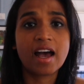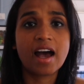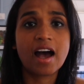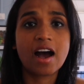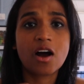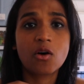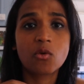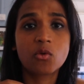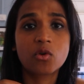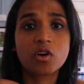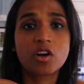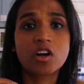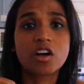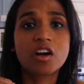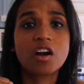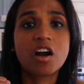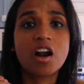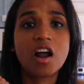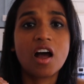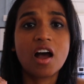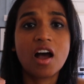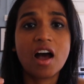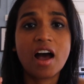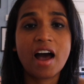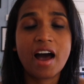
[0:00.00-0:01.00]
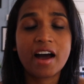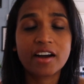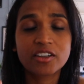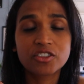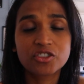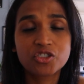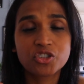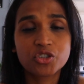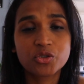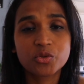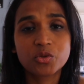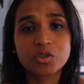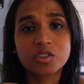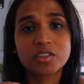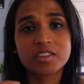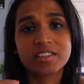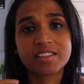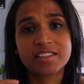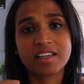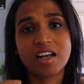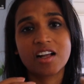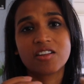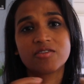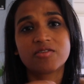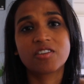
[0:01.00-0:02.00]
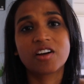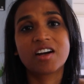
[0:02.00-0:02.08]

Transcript: our actual self,